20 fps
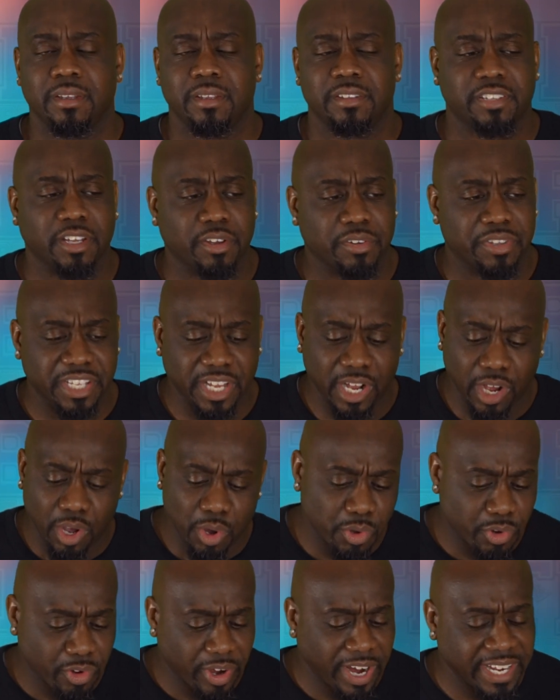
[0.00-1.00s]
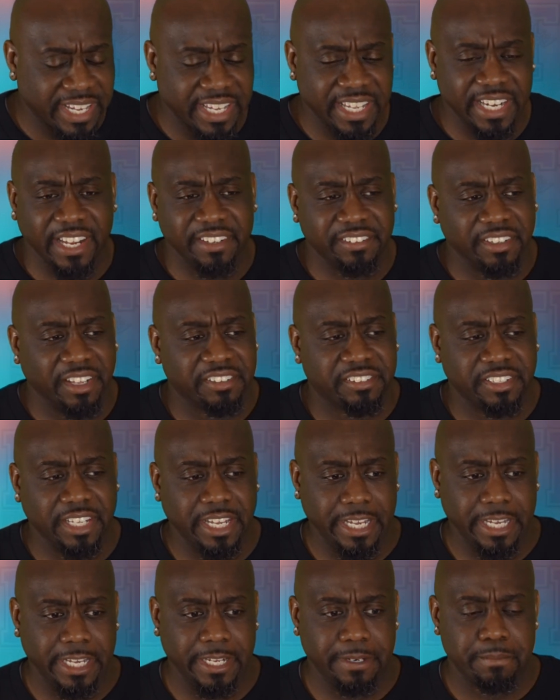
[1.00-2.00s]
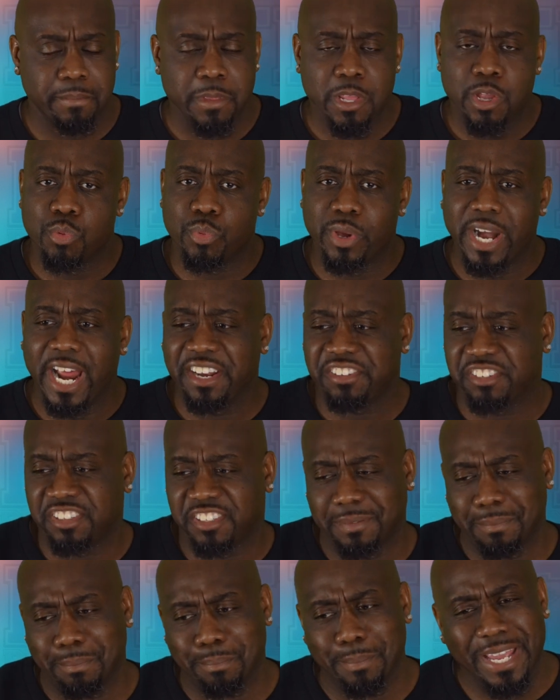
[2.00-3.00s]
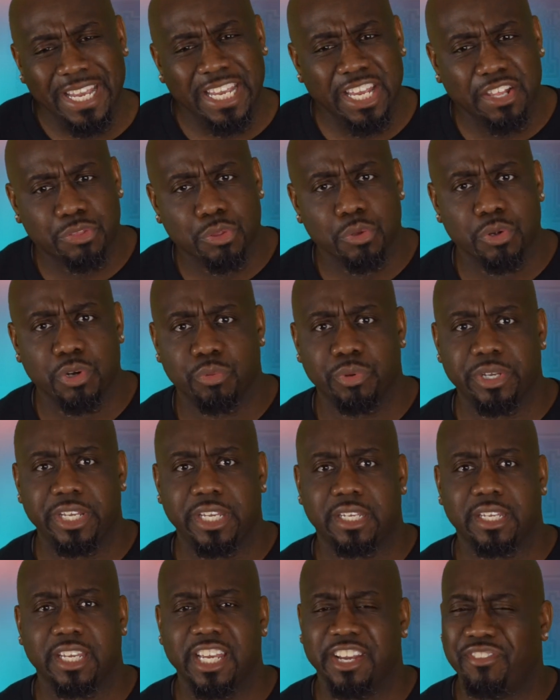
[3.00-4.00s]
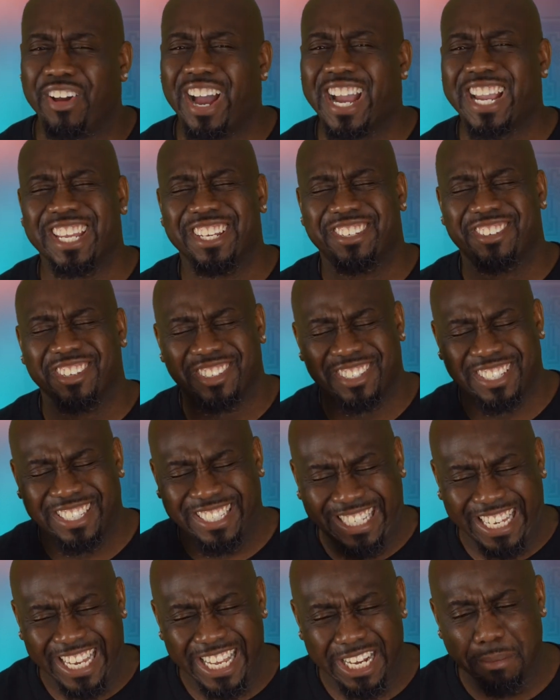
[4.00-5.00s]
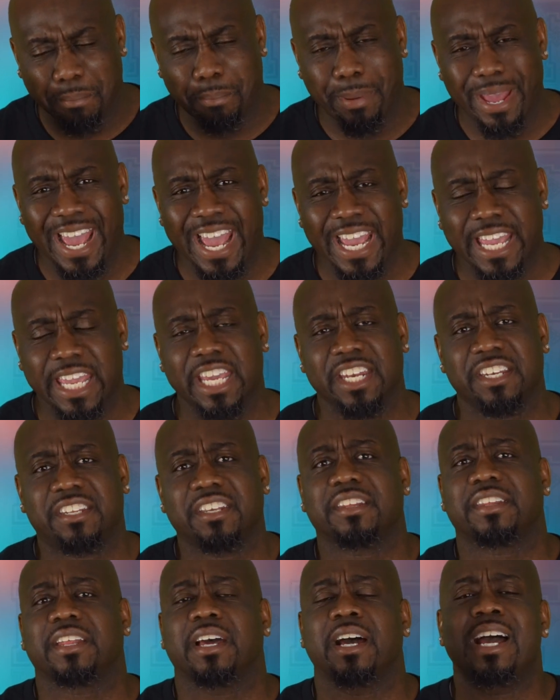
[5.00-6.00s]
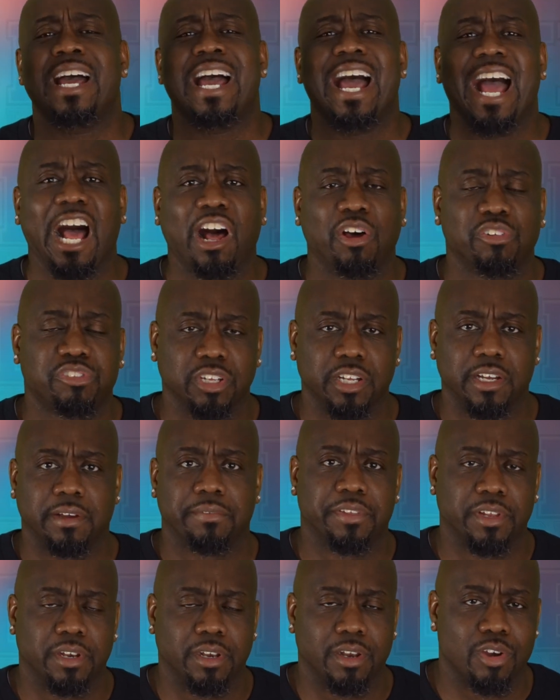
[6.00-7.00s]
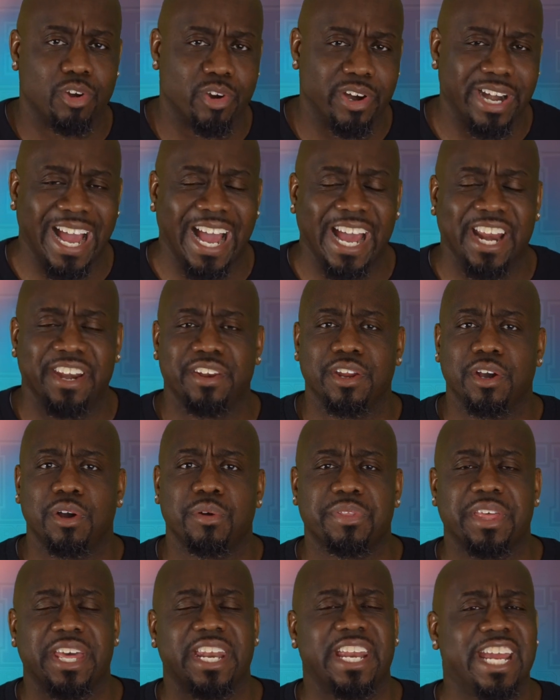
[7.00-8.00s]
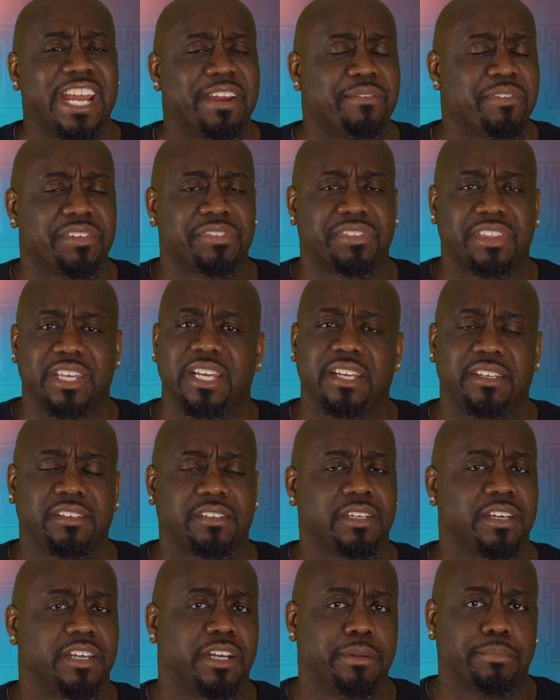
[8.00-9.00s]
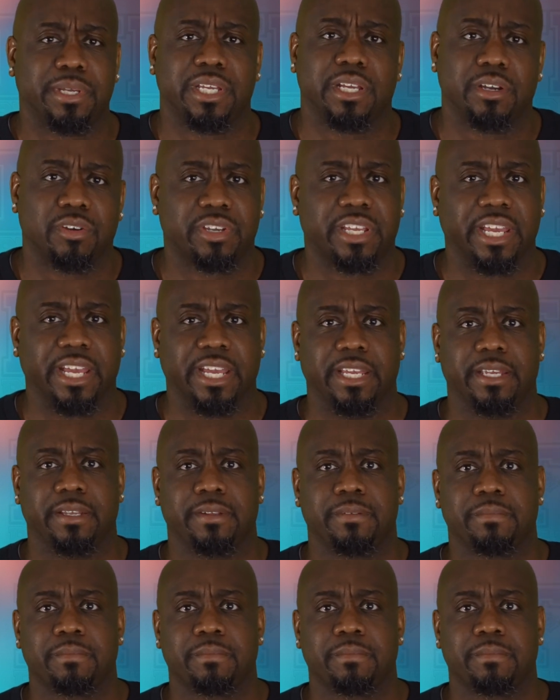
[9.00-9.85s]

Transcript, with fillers: So the older I get, as I said, when I just make it through the week, if I can just get back into the house of the Lord, I know that everything's going to be okay.